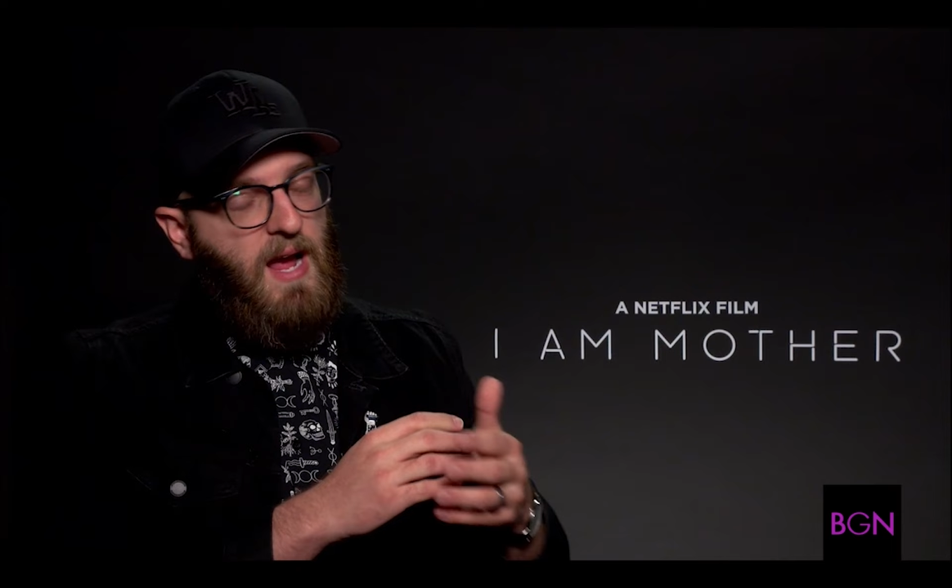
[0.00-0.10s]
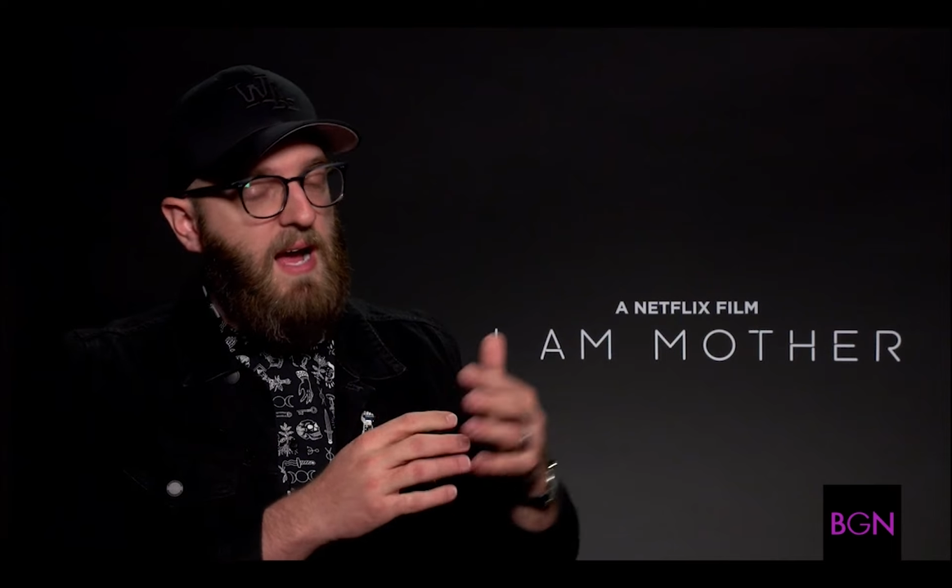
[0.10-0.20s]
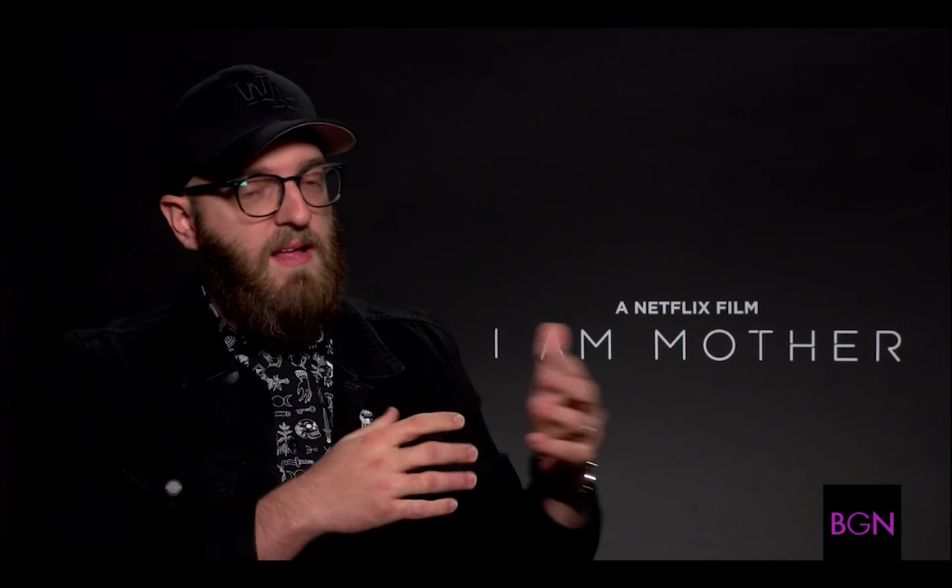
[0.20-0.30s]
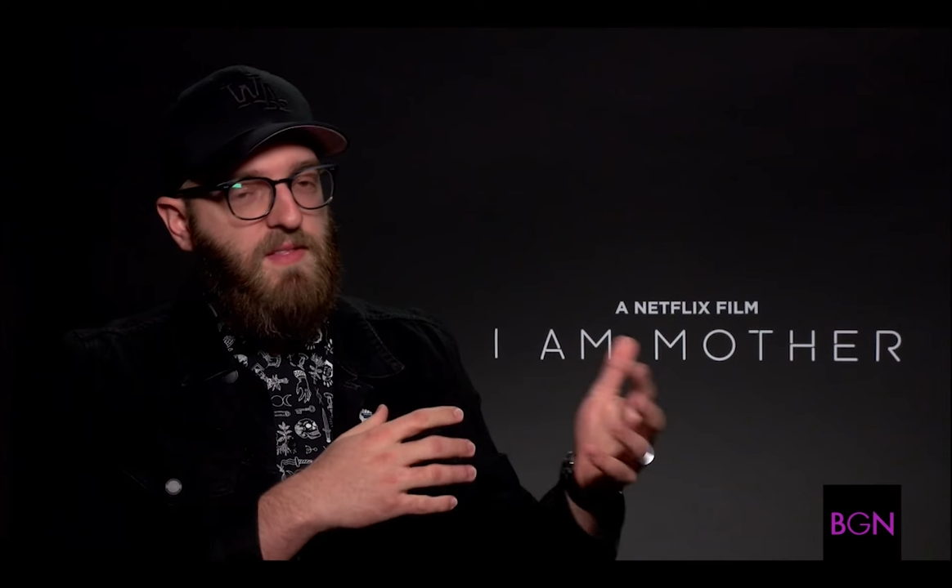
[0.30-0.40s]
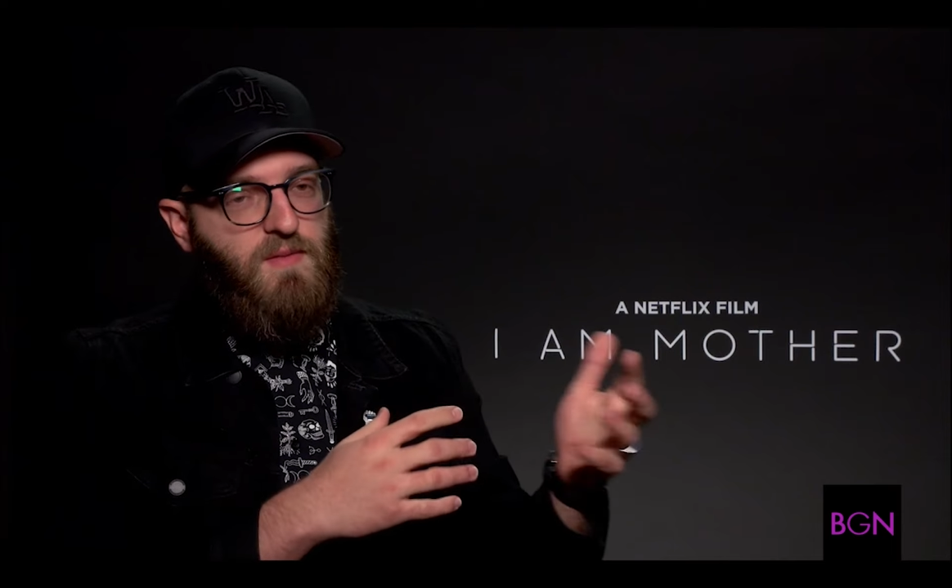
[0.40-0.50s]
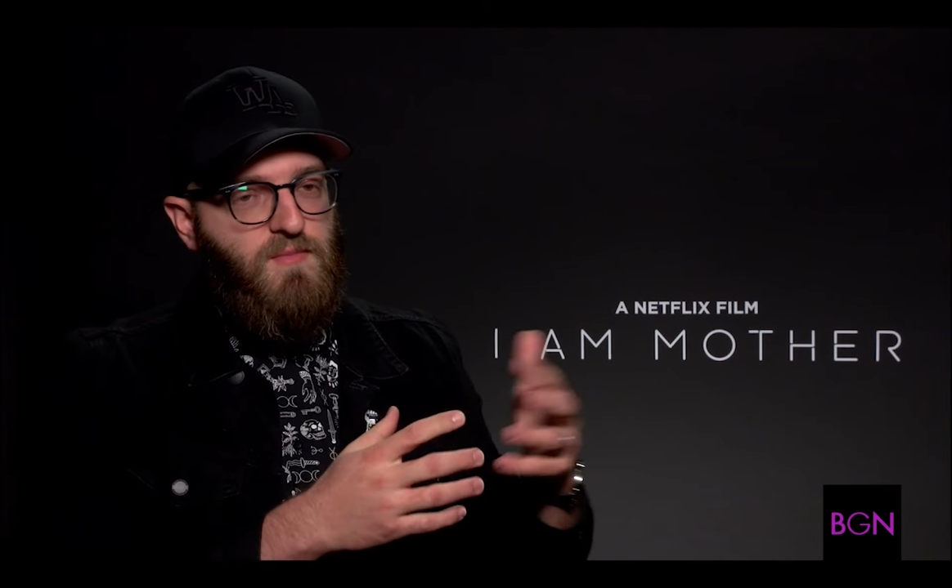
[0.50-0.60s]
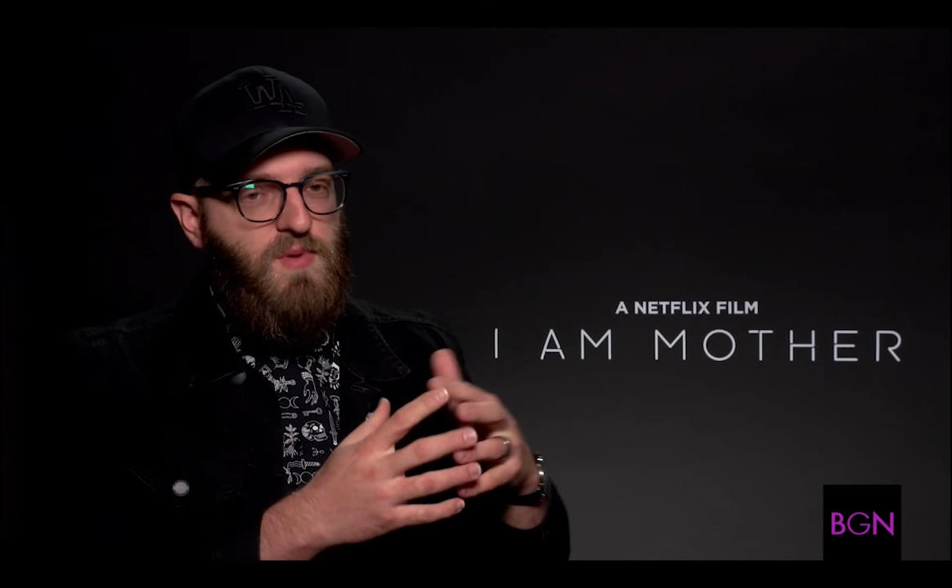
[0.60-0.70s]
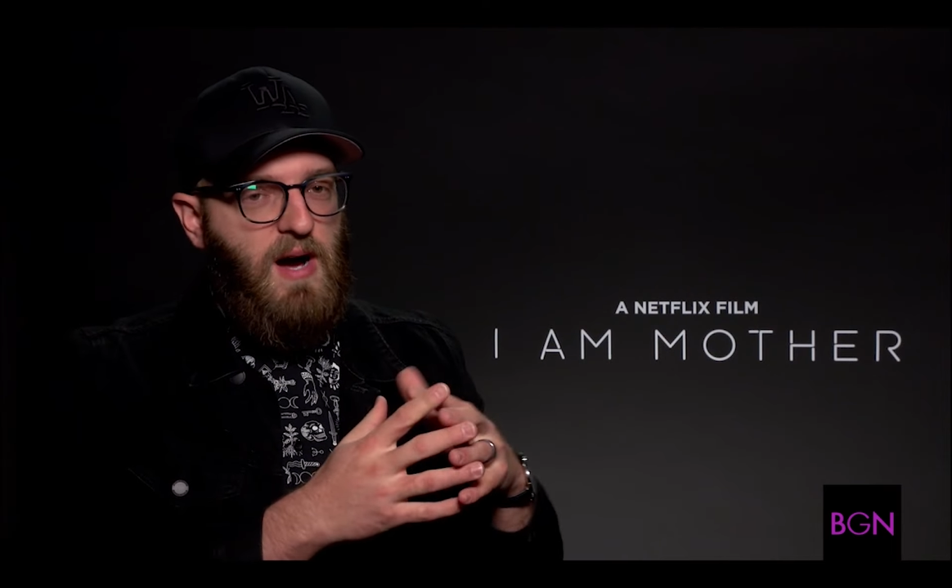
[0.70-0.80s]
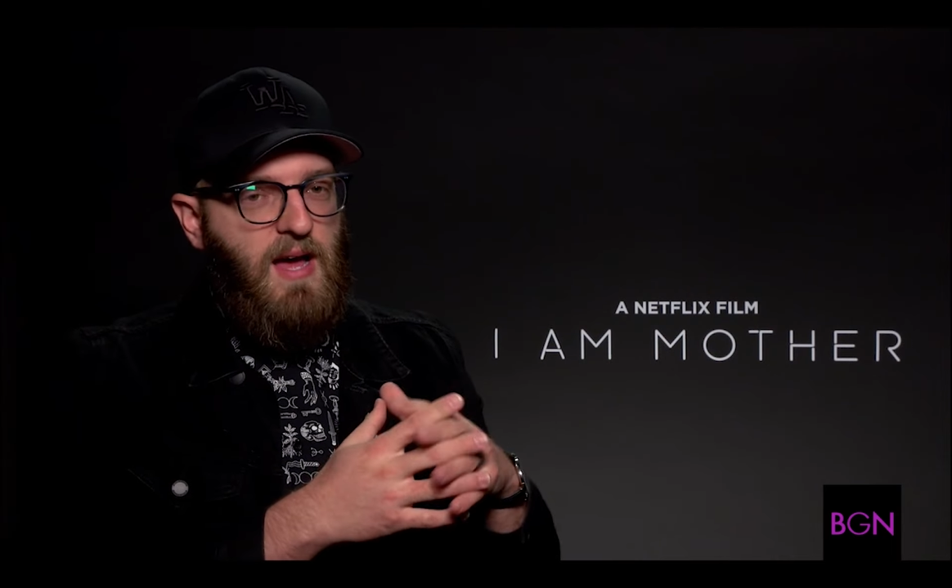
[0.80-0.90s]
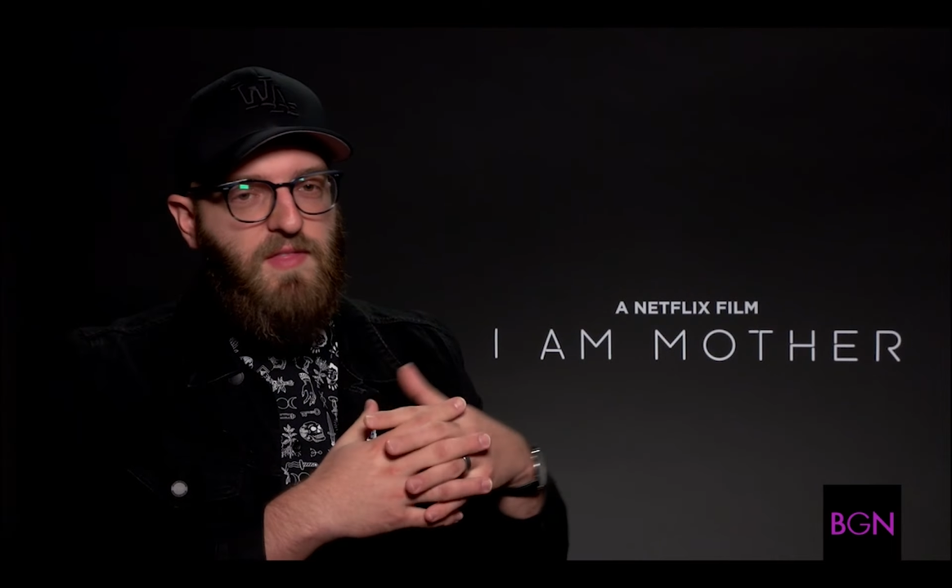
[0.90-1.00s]
Like I,
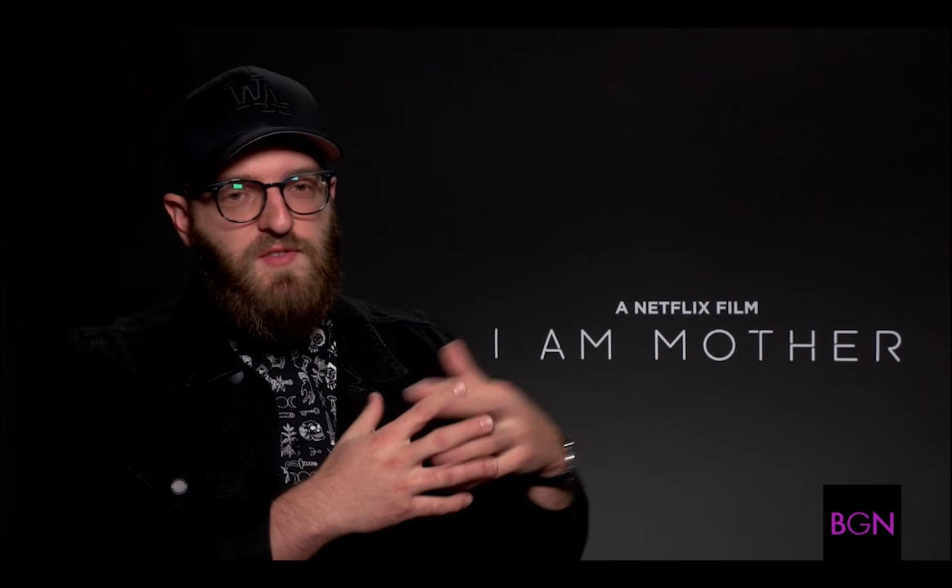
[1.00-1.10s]
I